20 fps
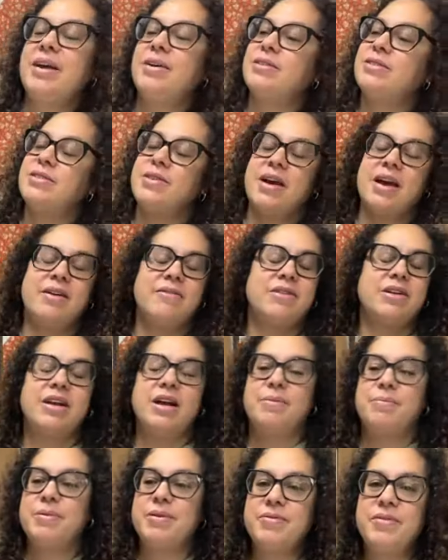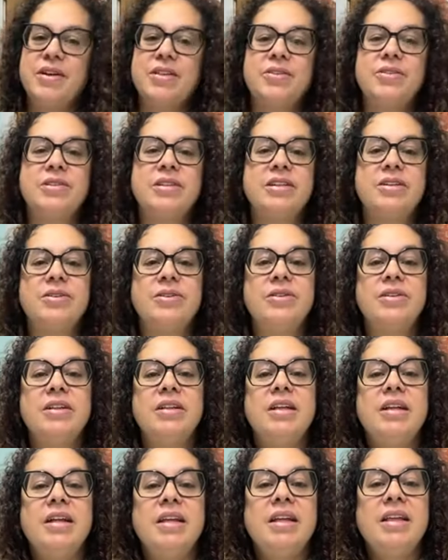also have a couple of other little
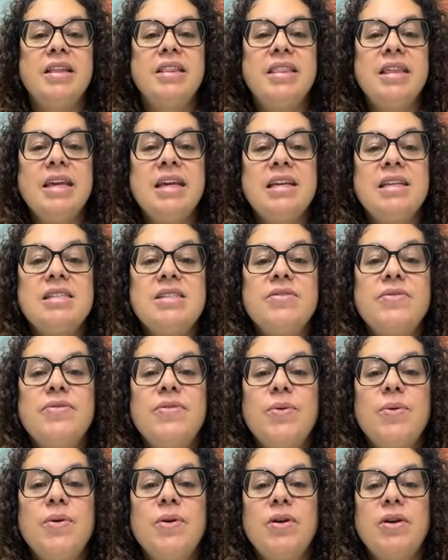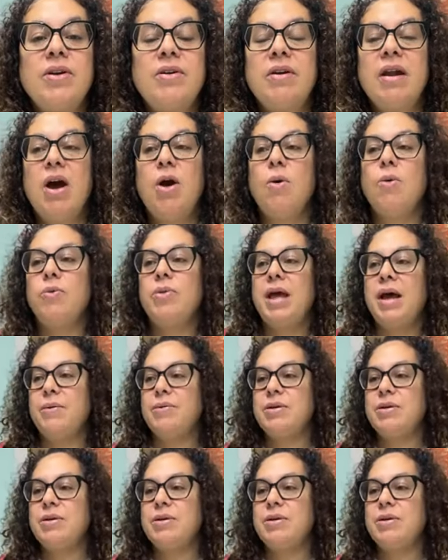things for, oh, that